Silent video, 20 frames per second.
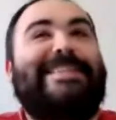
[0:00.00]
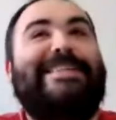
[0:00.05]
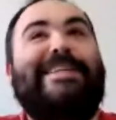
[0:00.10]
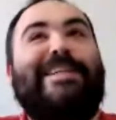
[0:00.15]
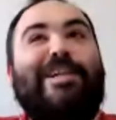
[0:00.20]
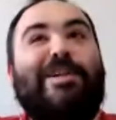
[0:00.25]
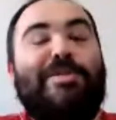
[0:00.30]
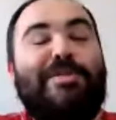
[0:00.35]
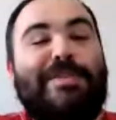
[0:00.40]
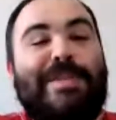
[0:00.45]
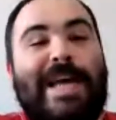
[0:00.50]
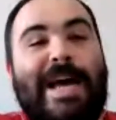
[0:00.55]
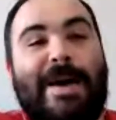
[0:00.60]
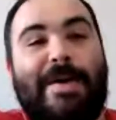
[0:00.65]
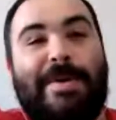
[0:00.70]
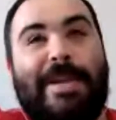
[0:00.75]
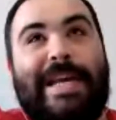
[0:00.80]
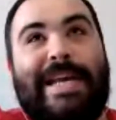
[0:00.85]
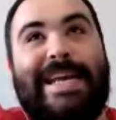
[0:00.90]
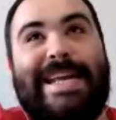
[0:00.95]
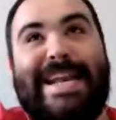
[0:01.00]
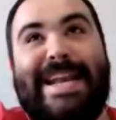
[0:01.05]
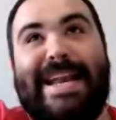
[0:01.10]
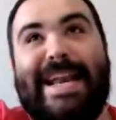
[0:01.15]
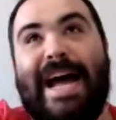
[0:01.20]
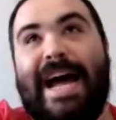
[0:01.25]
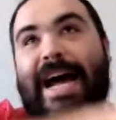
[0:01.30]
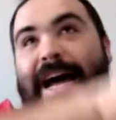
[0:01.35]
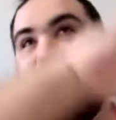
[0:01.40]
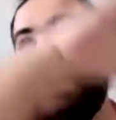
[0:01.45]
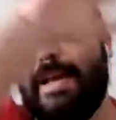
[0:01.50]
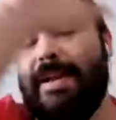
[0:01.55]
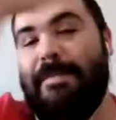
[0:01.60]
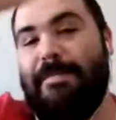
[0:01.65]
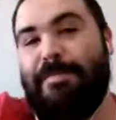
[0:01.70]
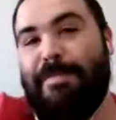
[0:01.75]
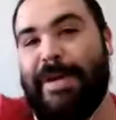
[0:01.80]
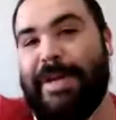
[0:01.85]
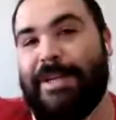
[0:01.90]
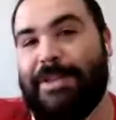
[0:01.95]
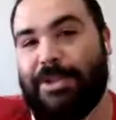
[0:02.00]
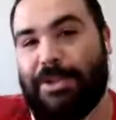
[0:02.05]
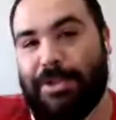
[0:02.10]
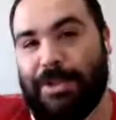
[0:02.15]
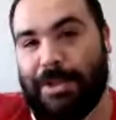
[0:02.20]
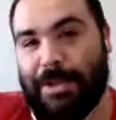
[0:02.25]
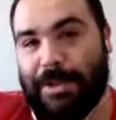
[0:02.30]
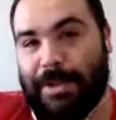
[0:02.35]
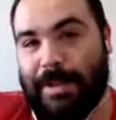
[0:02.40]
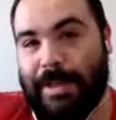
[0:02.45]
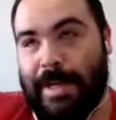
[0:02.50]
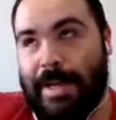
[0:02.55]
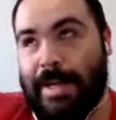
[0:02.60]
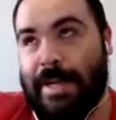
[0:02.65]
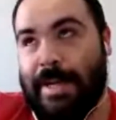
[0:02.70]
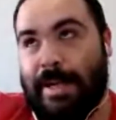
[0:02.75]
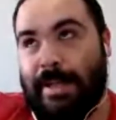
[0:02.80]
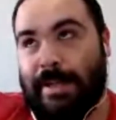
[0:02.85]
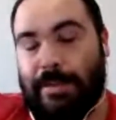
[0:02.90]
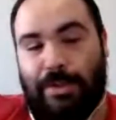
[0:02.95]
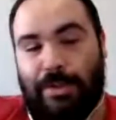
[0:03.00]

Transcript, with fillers: to close out a nine-picture